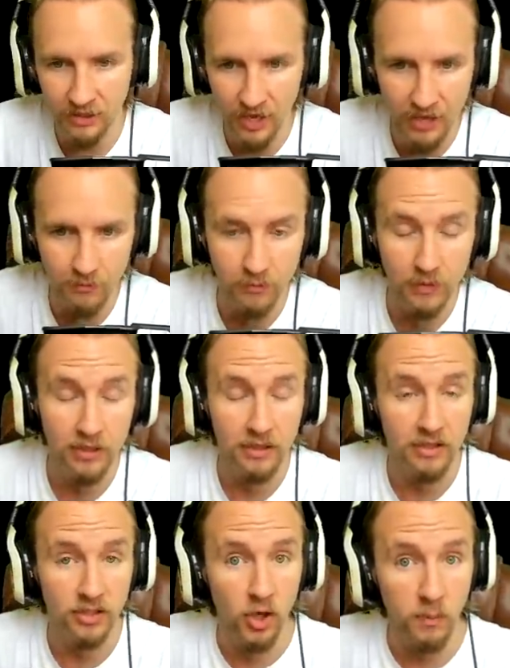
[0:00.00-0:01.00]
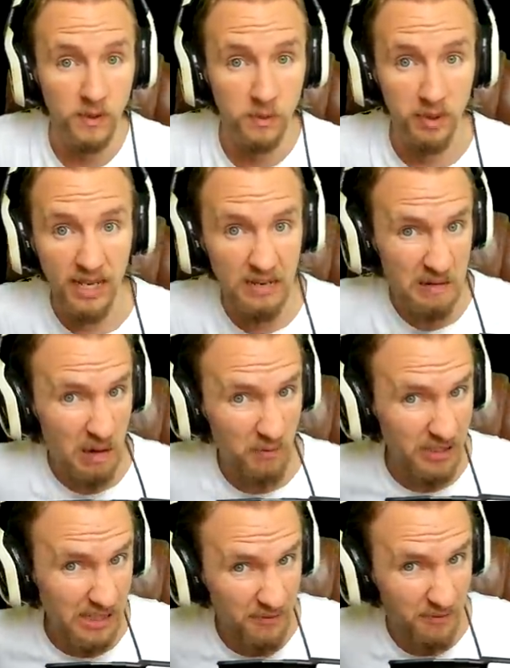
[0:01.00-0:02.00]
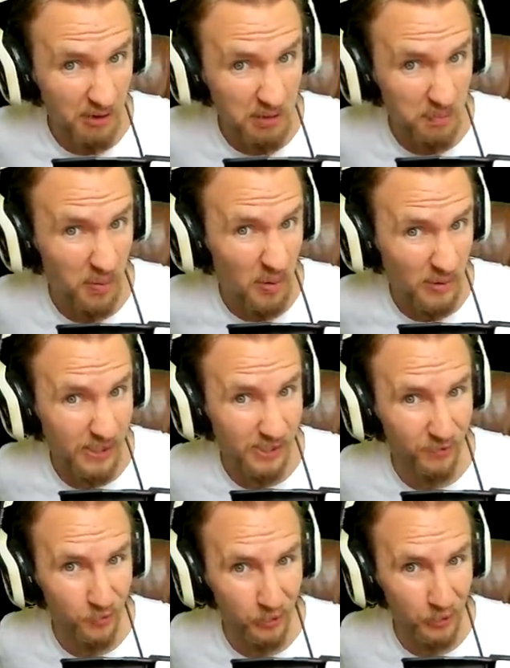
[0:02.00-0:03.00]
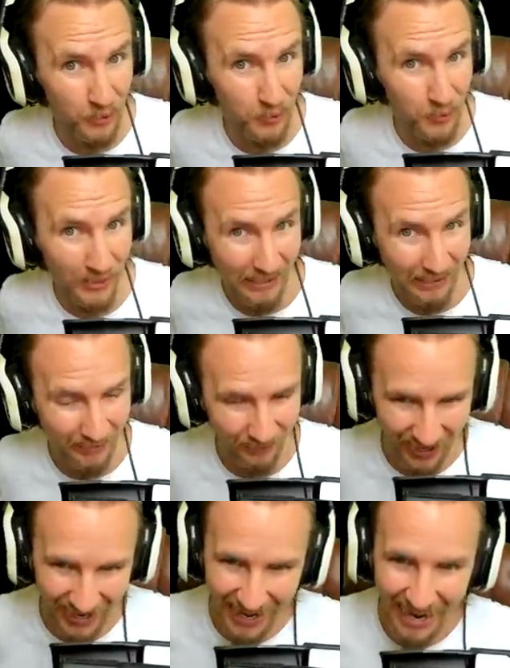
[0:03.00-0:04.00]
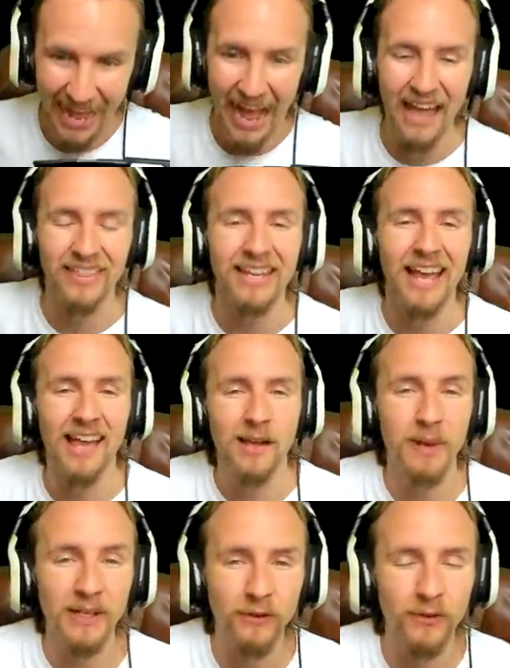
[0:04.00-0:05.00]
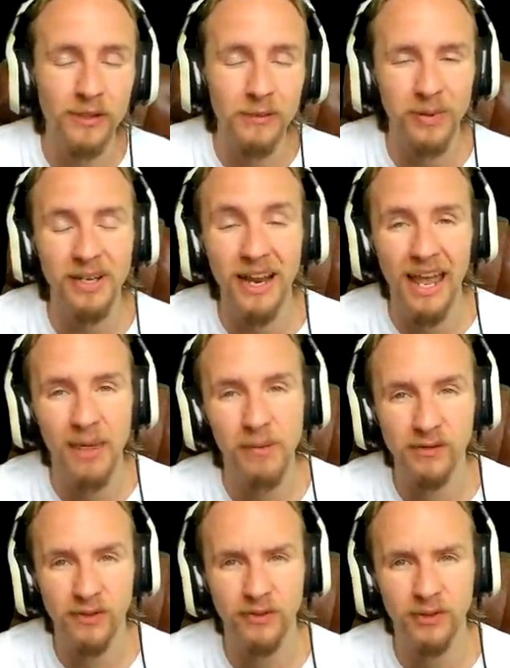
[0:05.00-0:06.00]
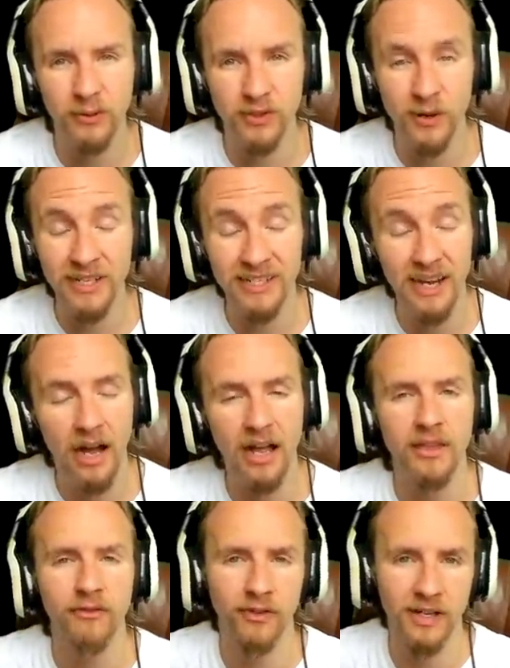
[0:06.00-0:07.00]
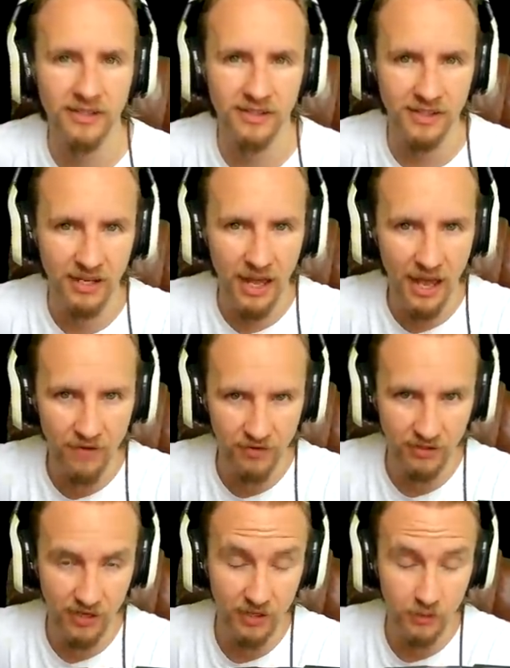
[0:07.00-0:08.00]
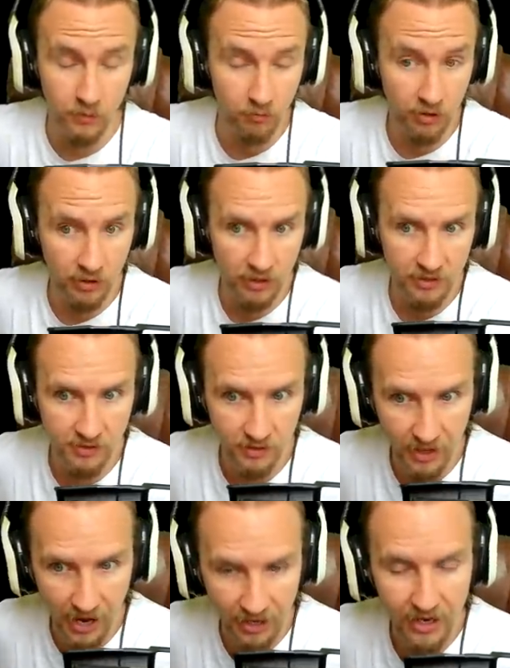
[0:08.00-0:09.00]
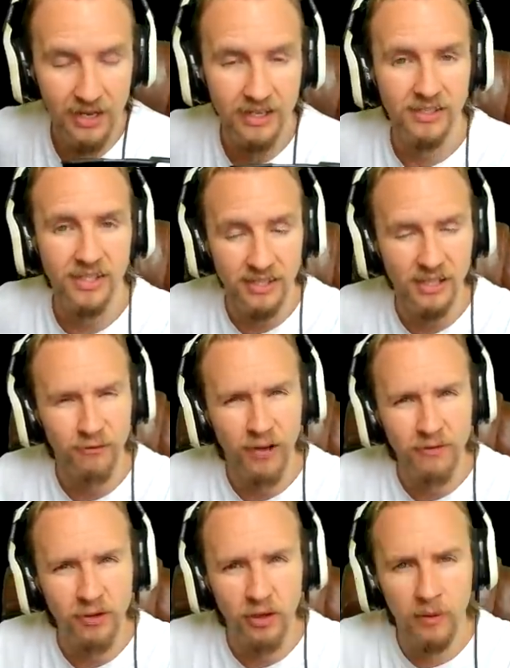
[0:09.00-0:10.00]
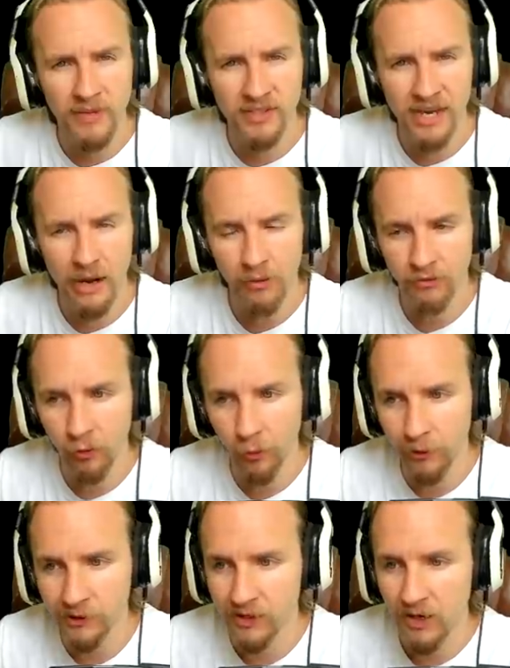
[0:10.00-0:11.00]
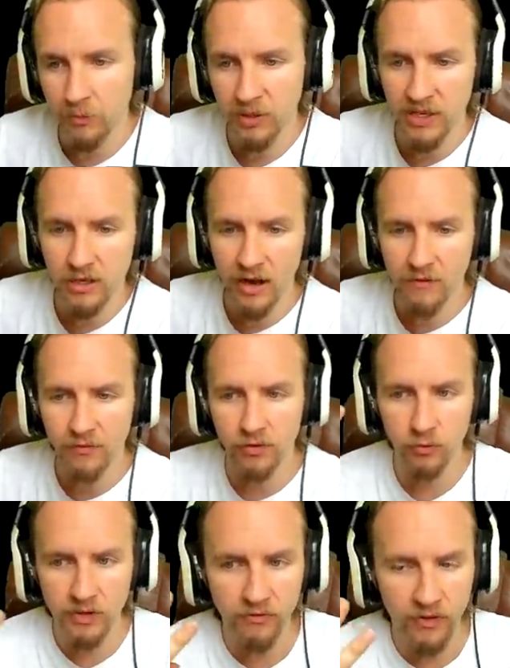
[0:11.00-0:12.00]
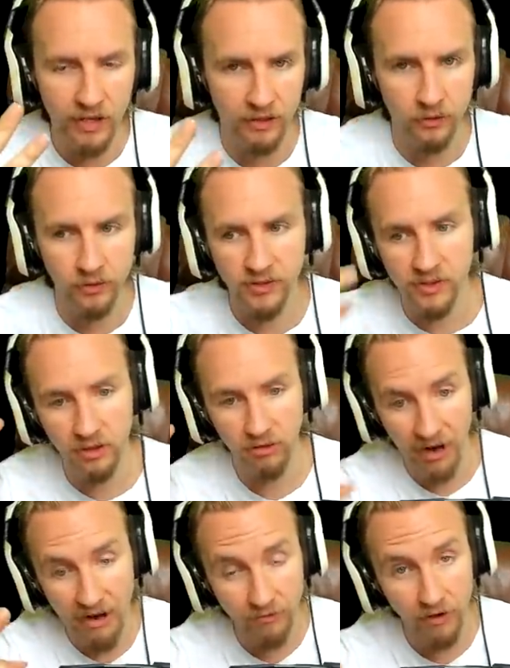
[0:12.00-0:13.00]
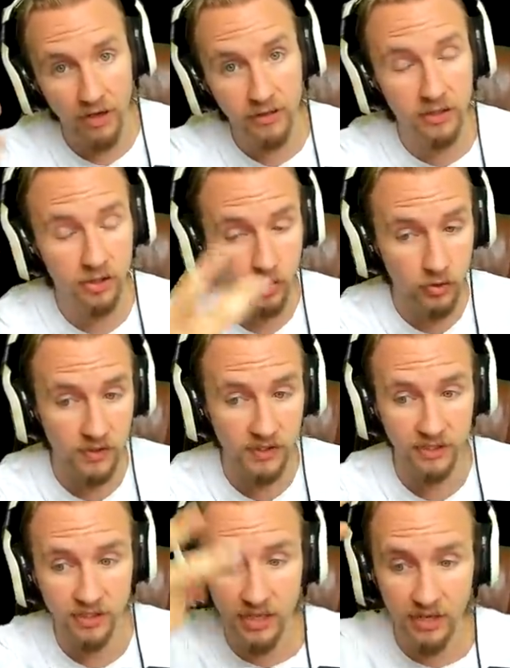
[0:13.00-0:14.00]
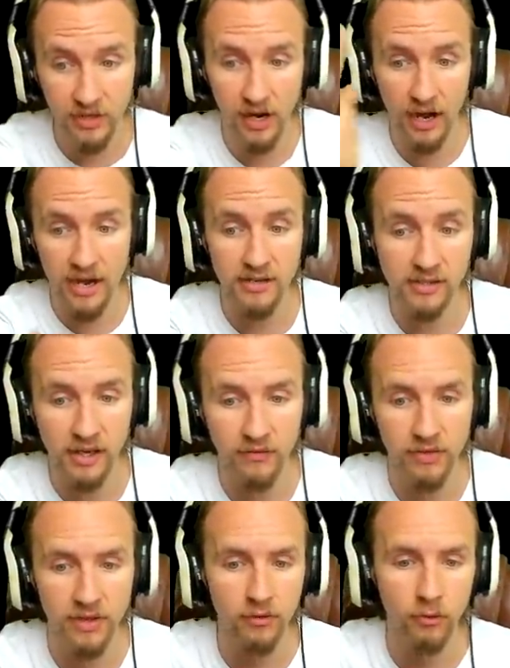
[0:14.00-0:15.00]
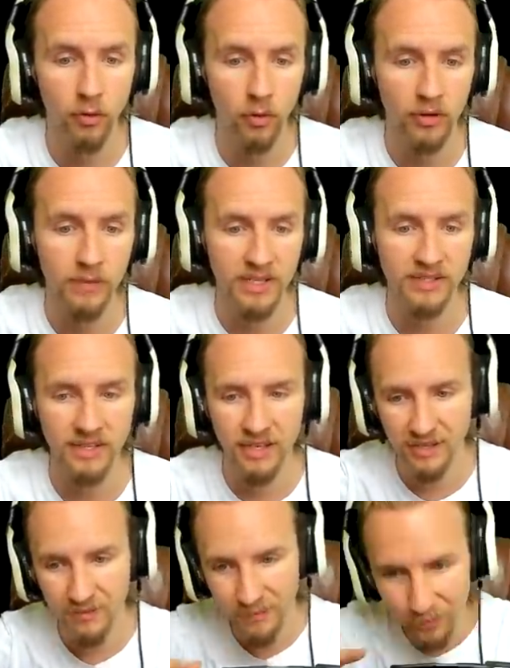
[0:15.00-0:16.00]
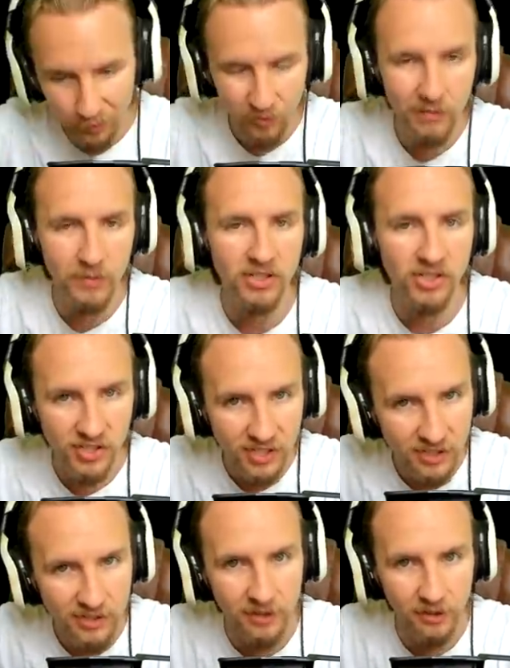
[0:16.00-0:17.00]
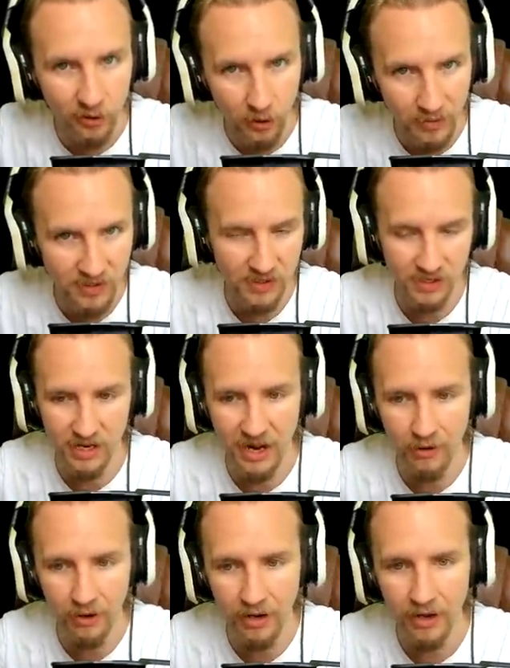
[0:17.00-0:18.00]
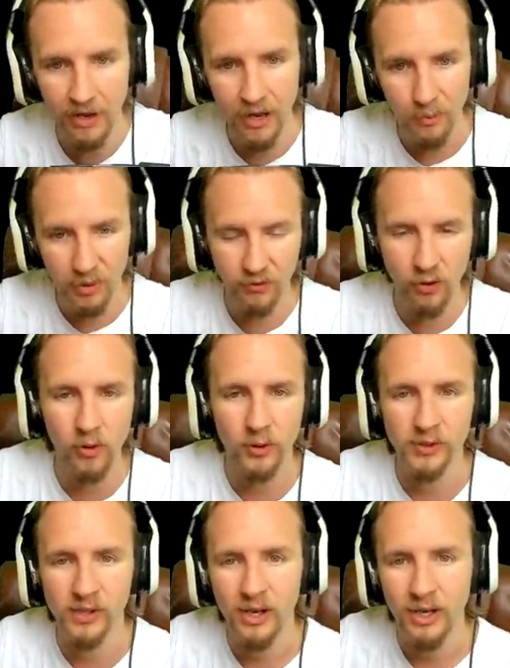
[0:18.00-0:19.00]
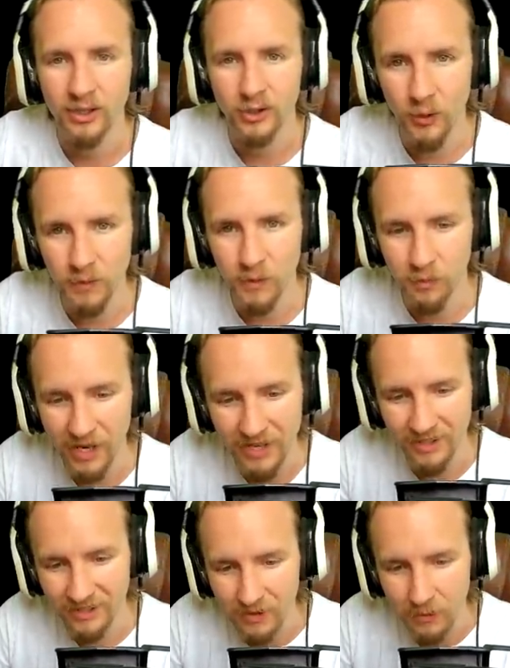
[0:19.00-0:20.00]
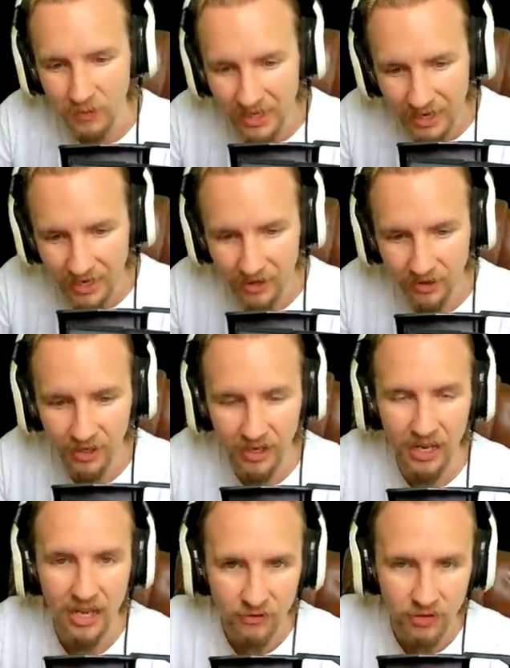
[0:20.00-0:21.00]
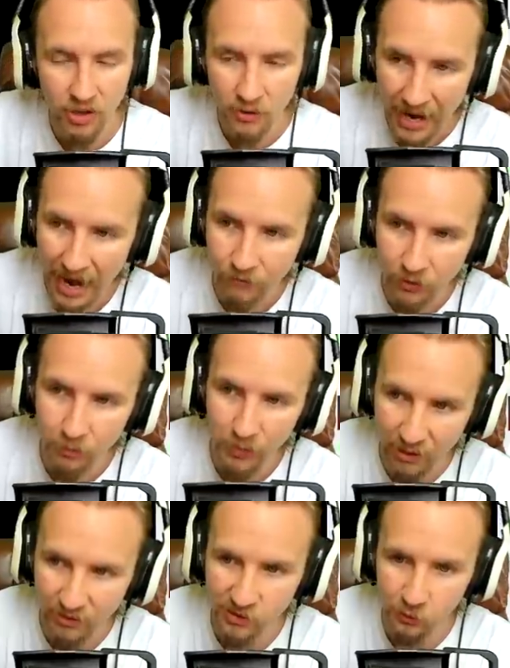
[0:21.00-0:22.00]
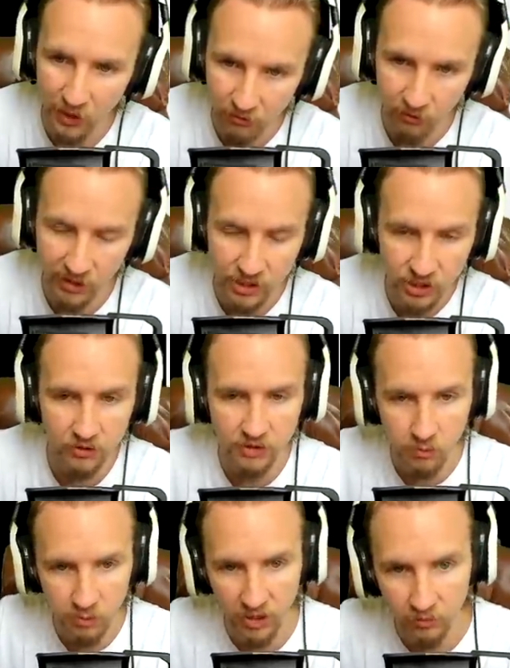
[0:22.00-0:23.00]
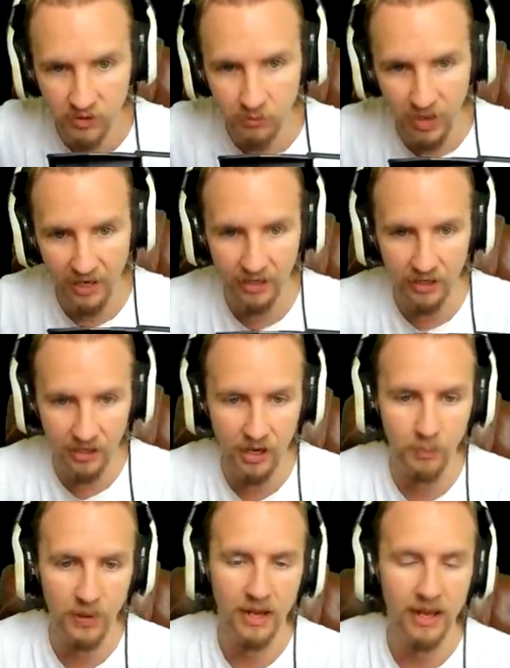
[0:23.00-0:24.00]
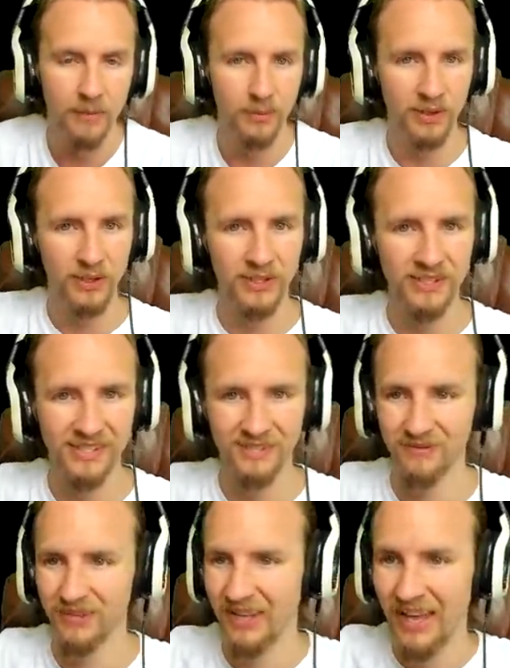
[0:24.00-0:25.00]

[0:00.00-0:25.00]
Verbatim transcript: game. Top speed, obviously very important if you want to go quickly, right? And the AMX-50B and AMX 50 120 are the fastest heavy tanks with regards to that. 65 kilometers an hour forwards. But then you have three vehicles, the Kranvagn, the 260 and the IS-7 that are all limited at pretty much 60 kilometers an hour. But of course, top speed doesn't mean anything if you don't have the power to weight ratio to be able to back it up because